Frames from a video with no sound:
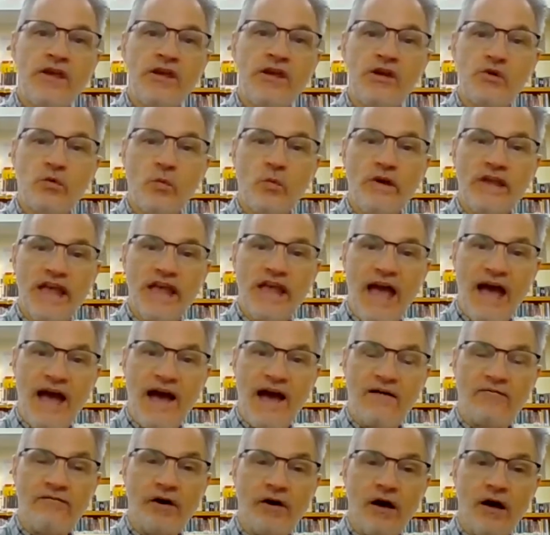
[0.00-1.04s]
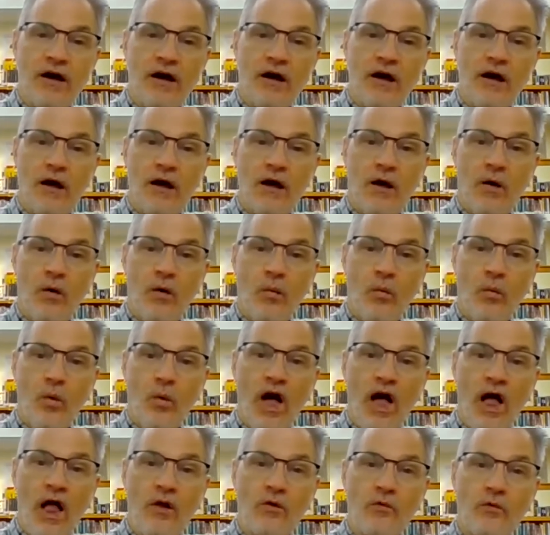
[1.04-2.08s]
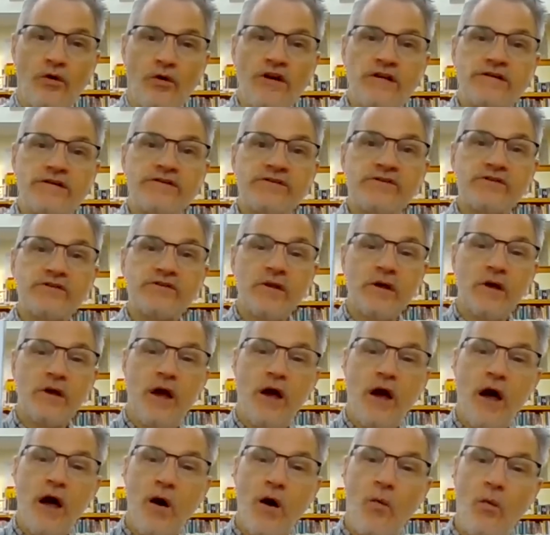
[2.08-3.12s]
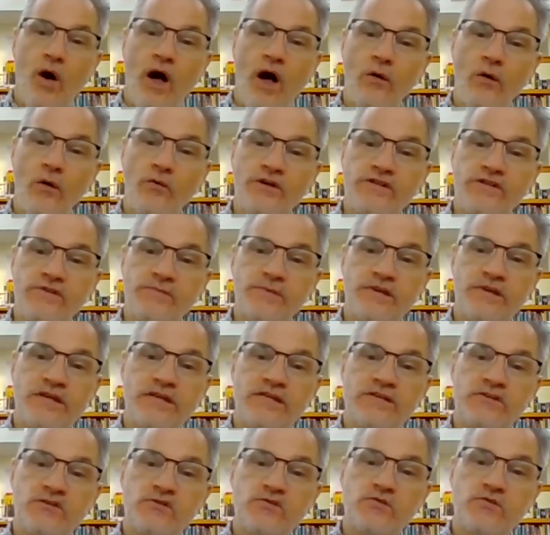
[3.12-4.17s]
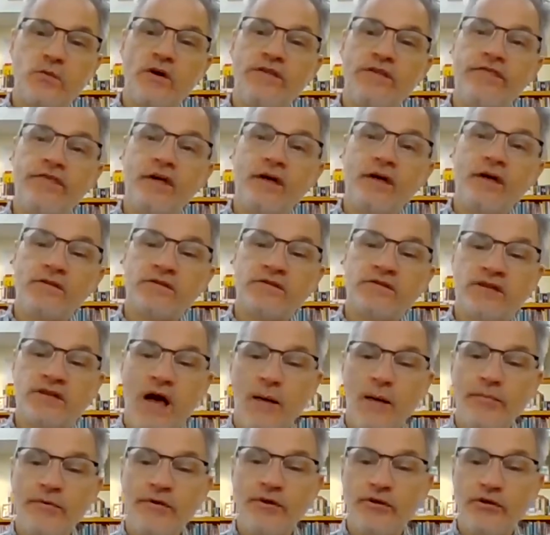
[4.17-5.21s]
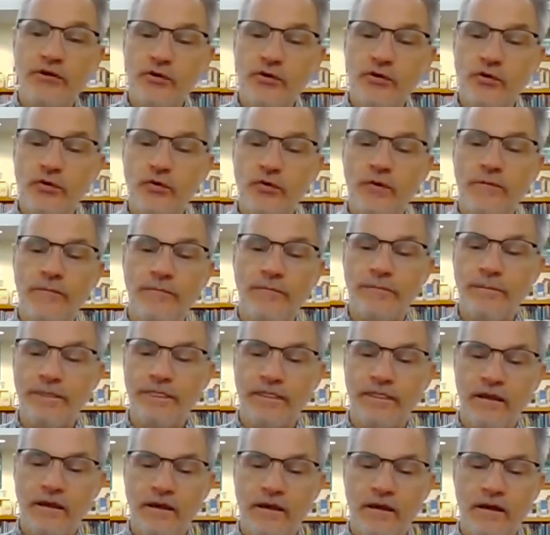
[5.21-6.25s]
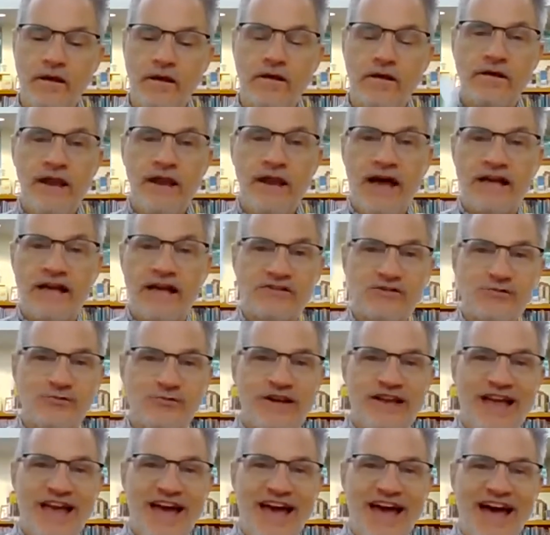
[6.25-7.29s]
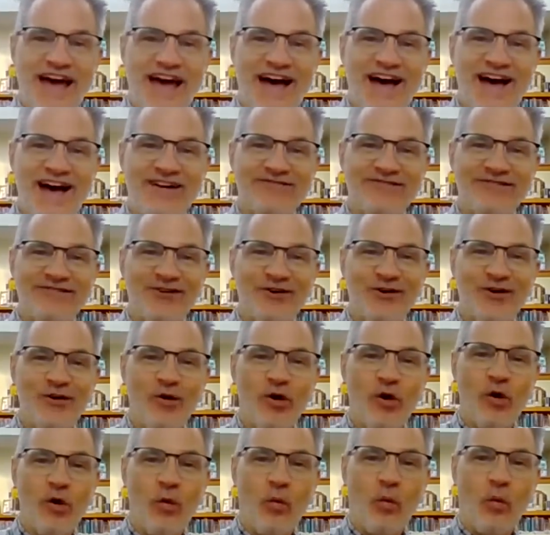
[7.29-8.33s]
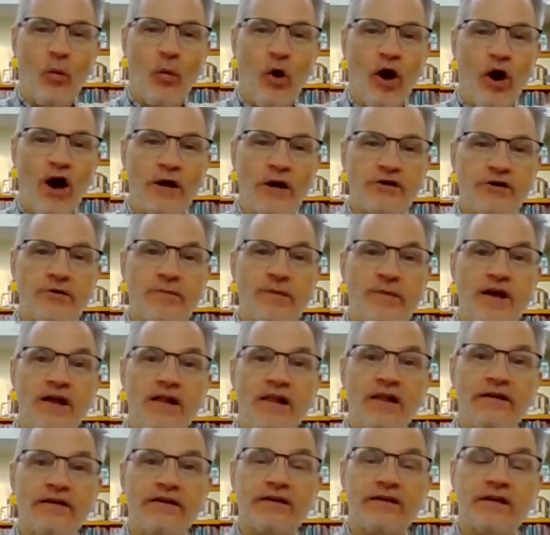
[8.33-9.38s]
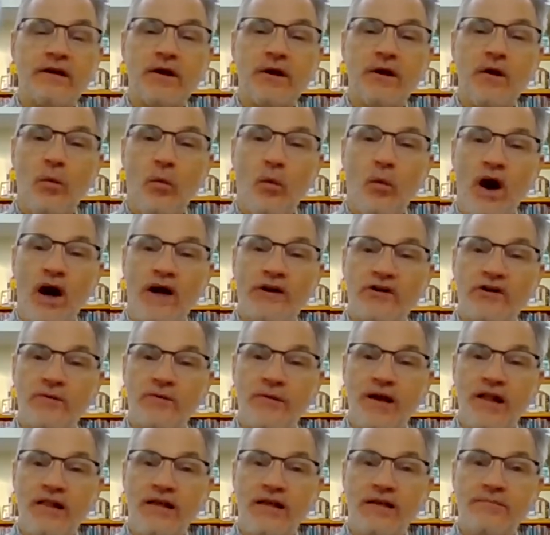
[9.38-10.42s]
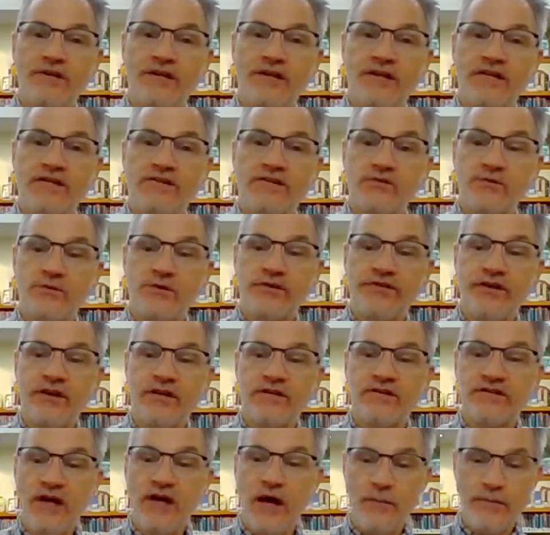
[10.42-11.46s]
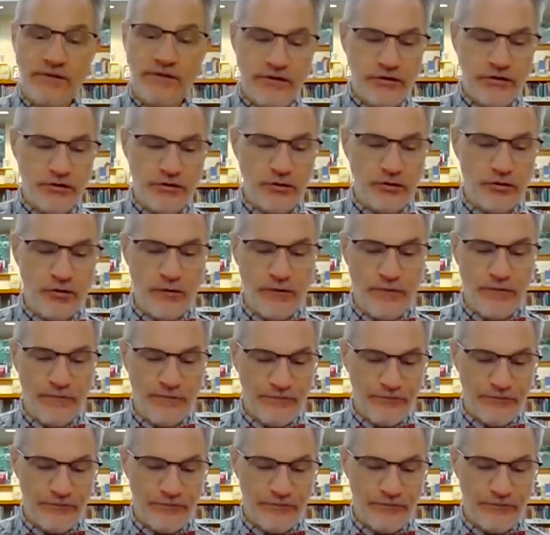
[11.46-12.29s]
Here we have a walrus. A walrus begins with W. Next we have watermelon. Watermelon begins with a W.